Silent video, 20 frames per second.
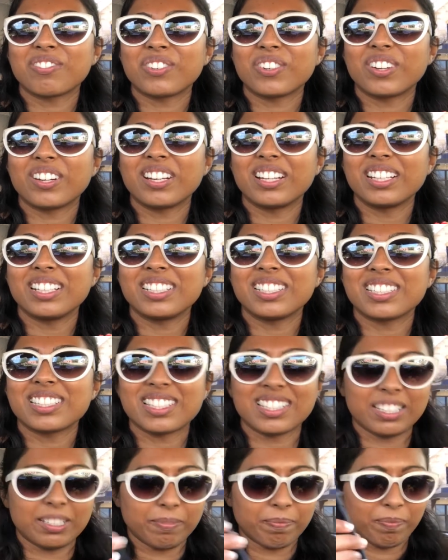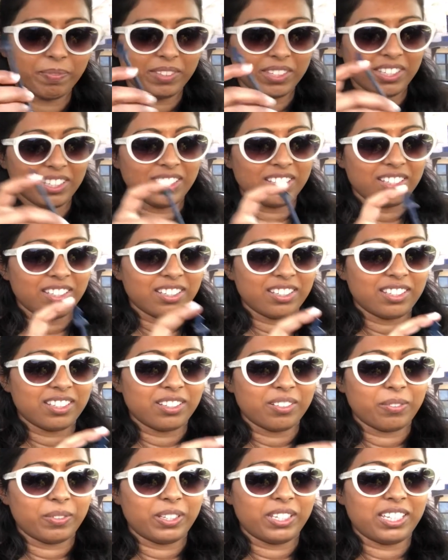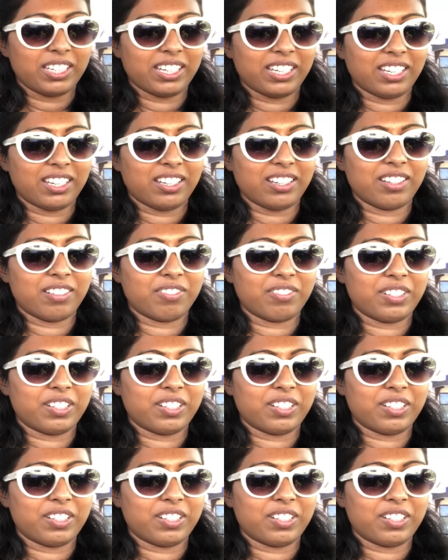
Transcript: for it. We have